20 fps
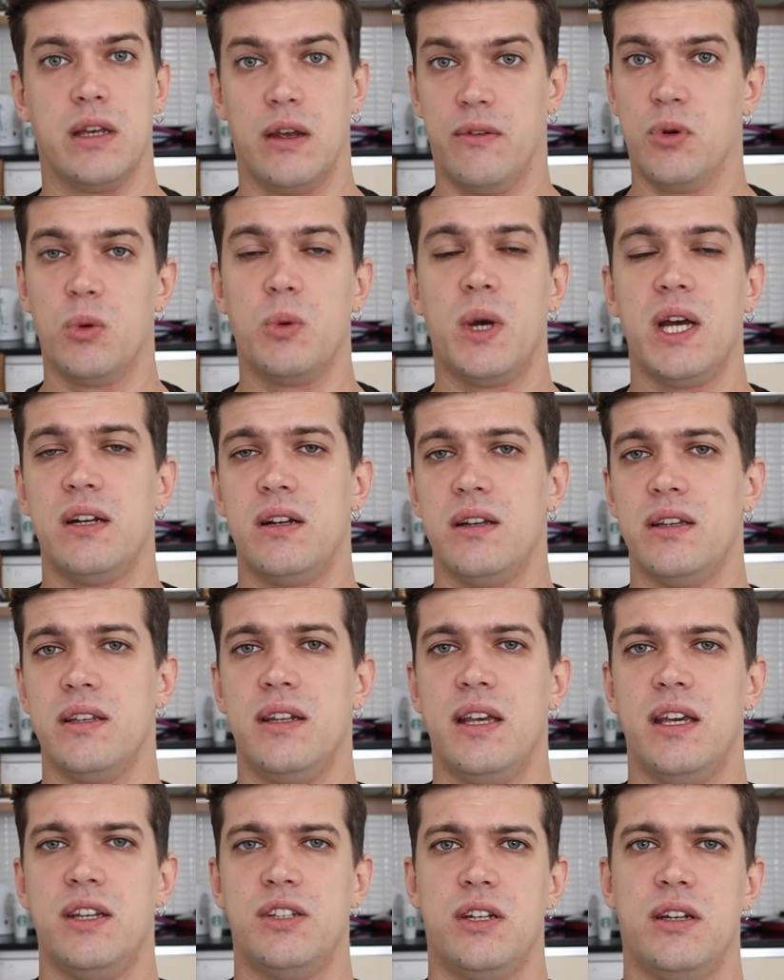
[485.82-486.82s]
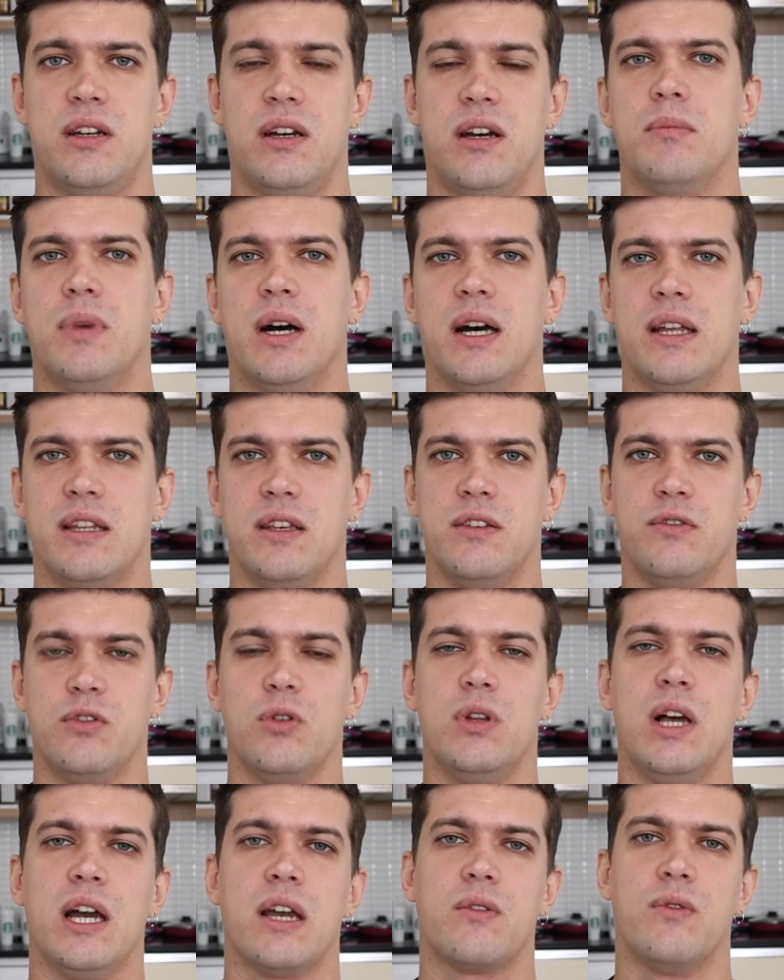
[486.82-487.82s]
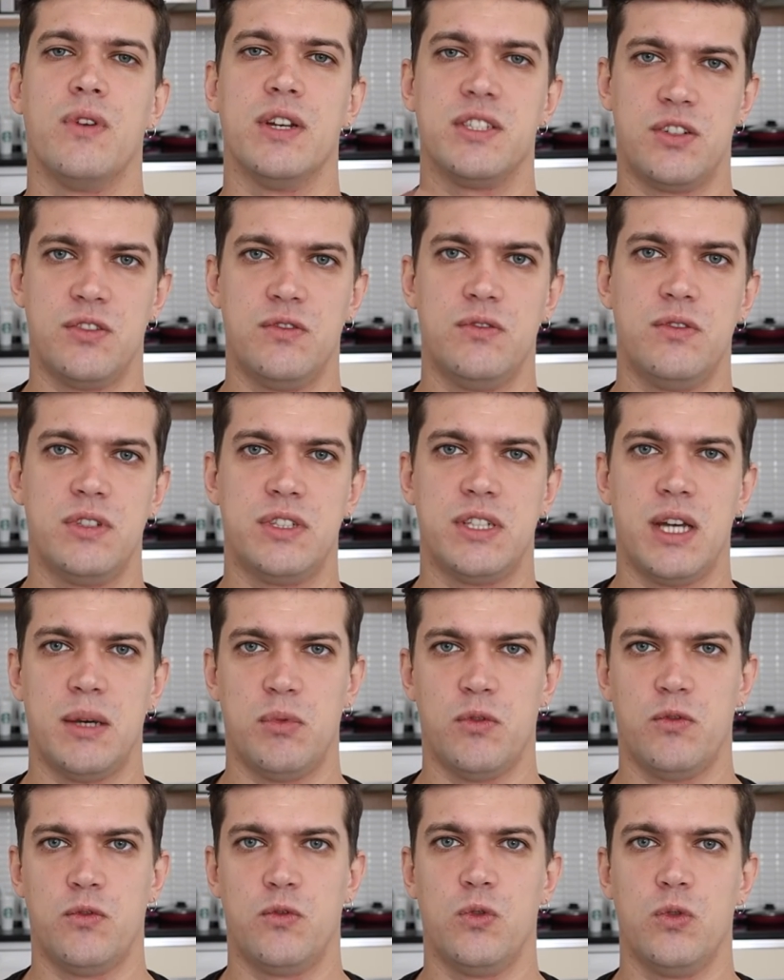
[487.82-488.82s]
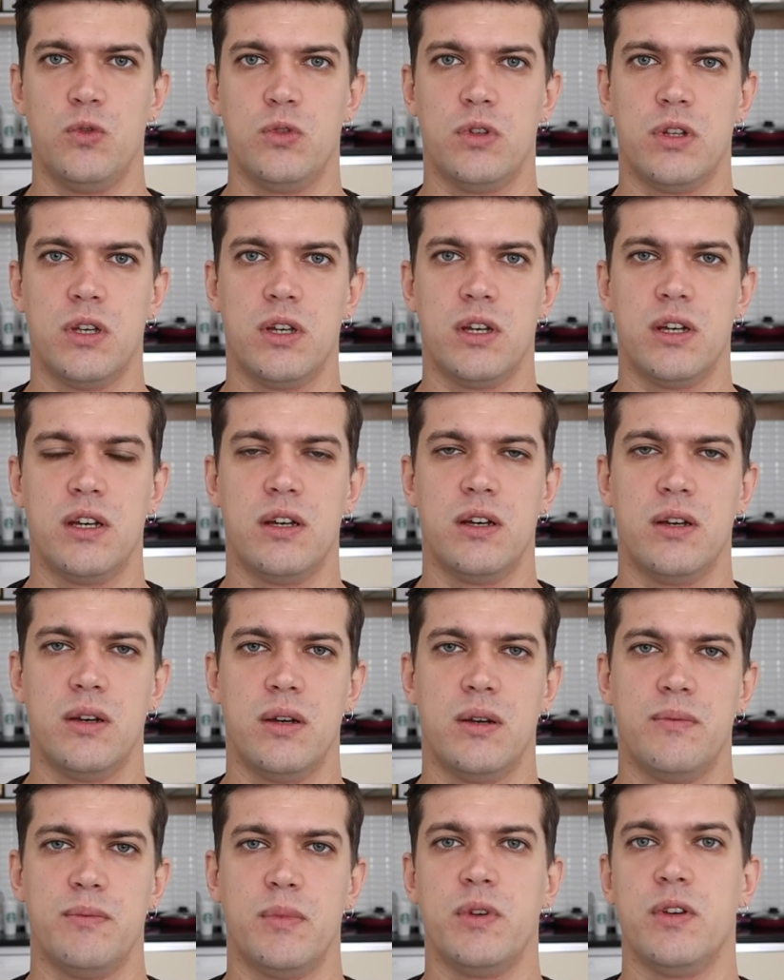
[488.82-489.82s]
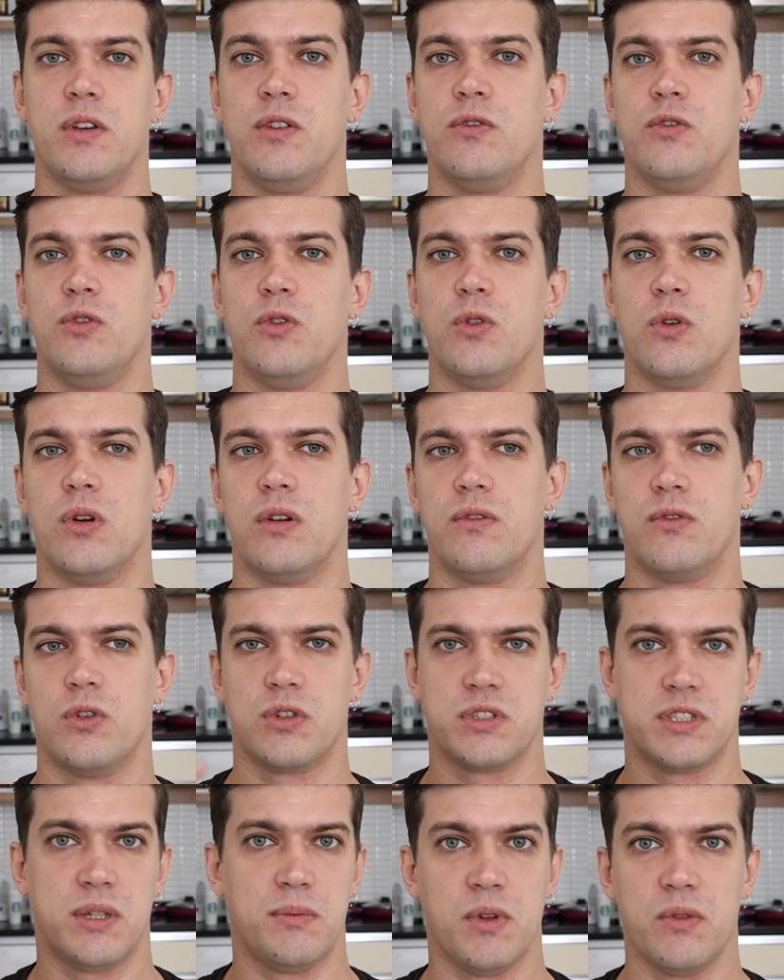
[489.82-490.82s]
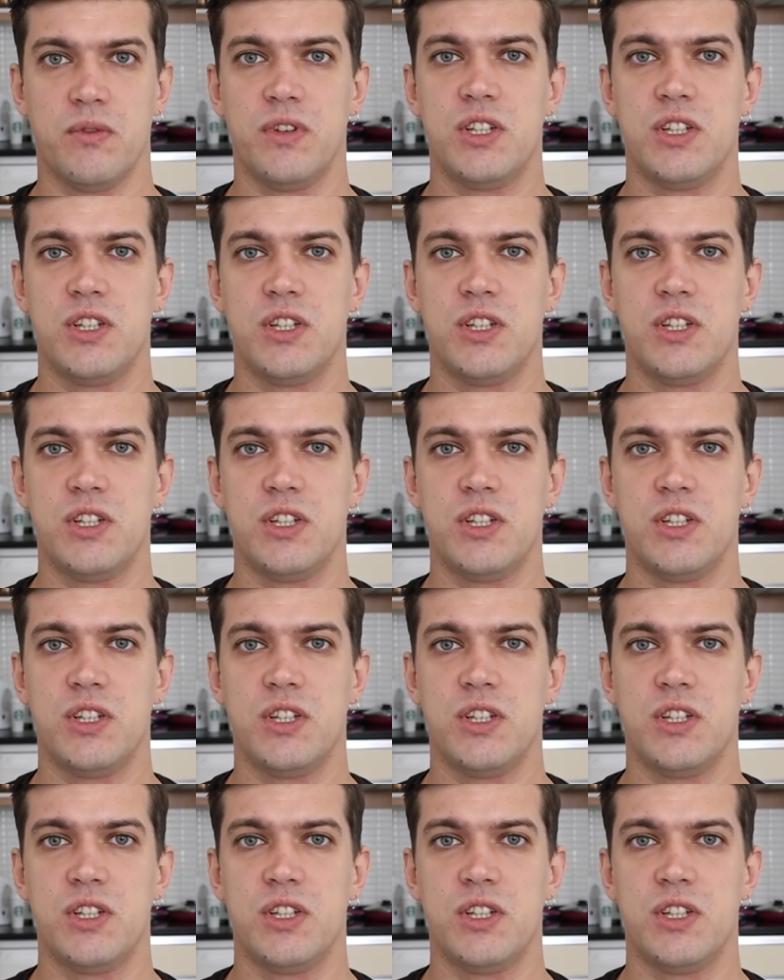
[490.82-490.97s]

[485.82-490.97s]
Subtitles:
everywhere in Asia. But if you like Western type of food, if you're, for example,